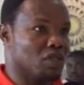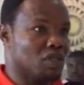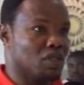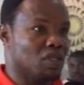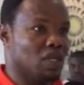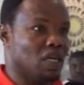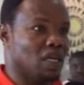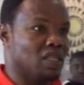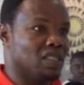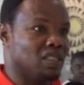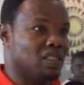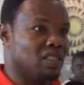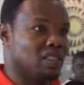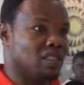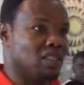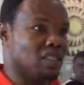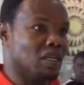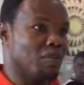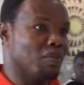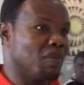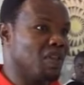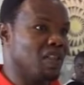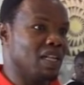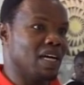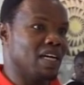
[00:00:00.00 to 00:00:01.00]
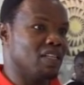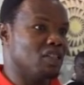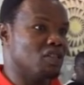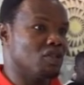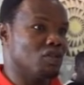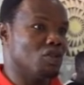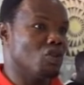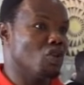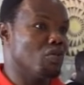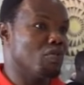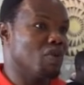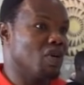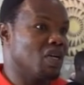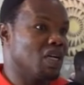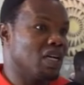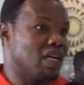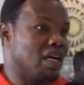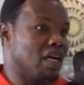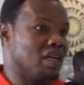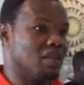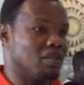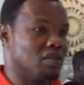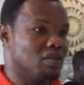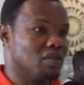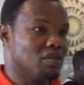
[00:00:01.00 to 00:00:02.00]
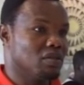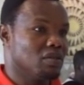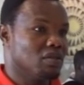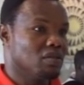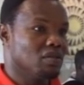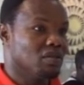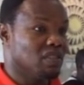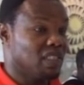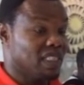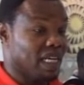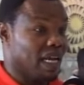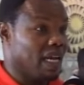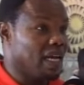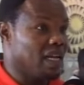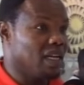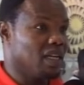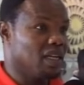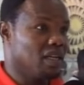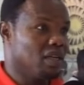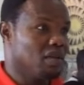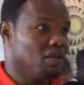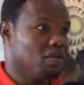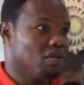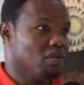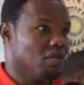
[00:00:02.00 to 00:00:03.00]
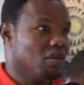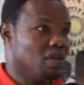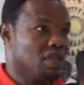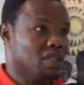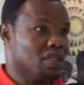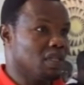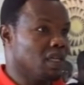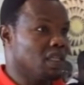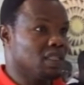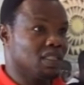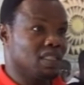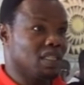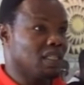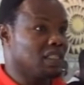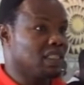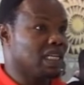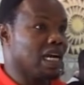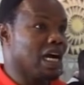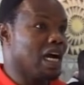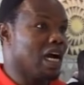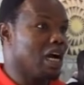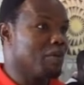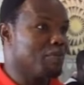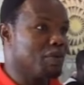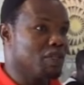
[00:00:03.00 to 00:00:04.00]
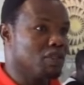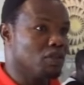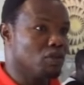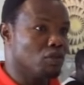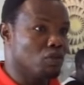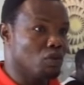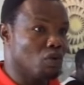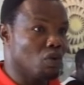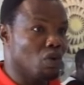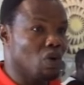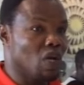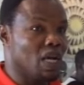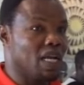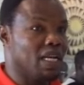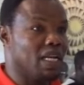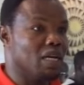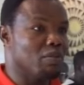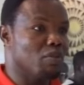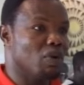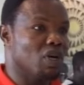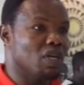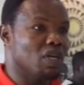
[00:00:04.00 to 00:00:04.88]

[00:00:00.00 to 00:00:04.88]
it's something that nobody can tell. It, it, it can happen to anybody. It's